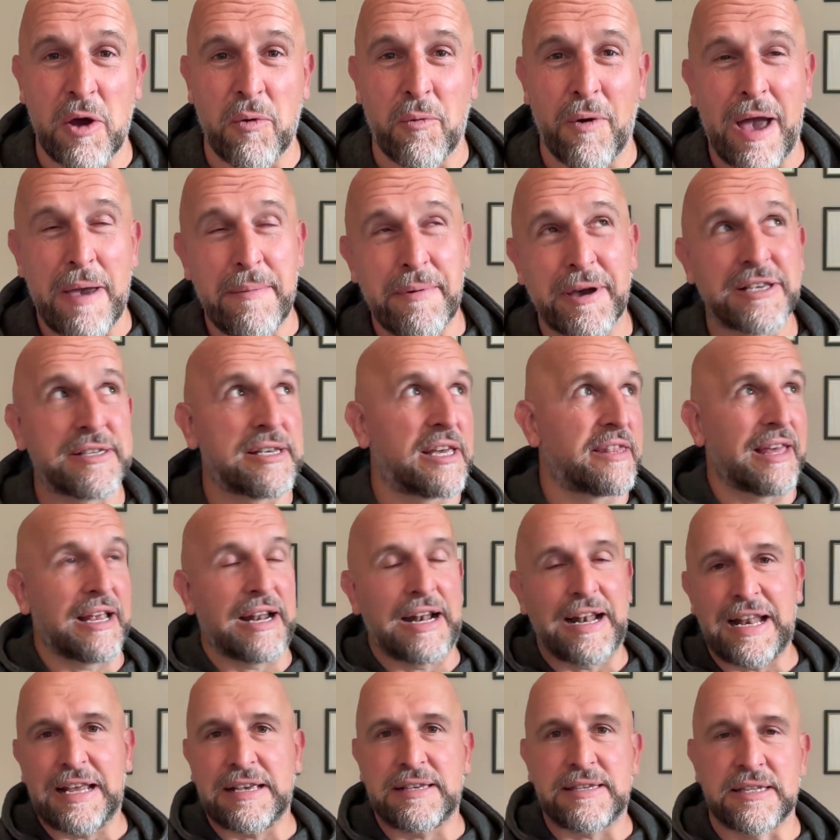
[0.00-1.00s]
away because I think
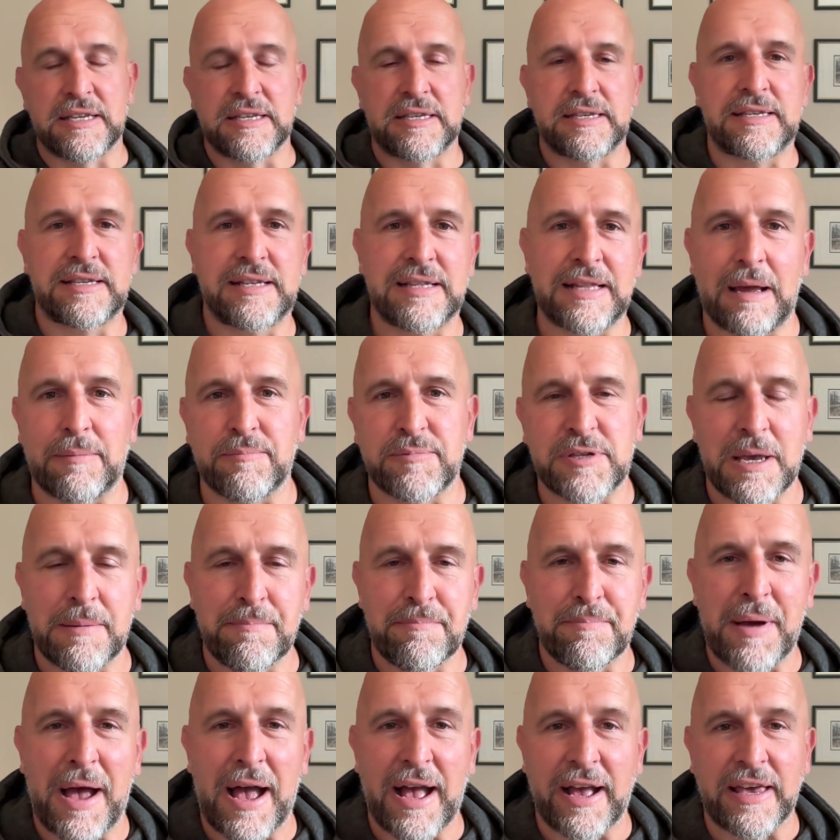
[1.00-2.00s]
Leicester slapped
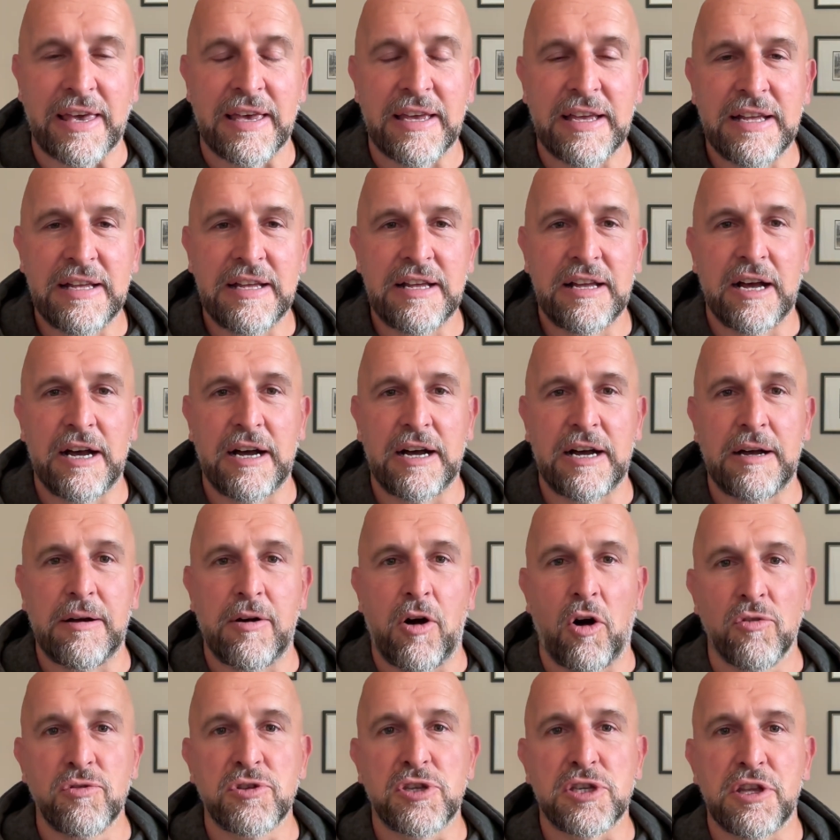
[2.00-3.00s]
it back
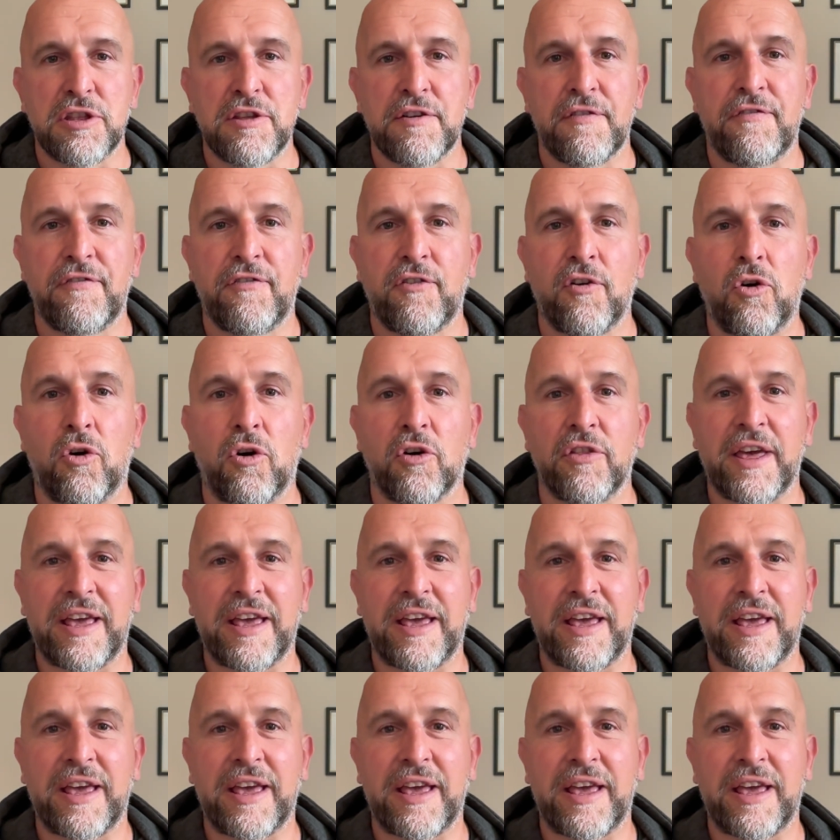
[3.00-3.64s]
onto the floor.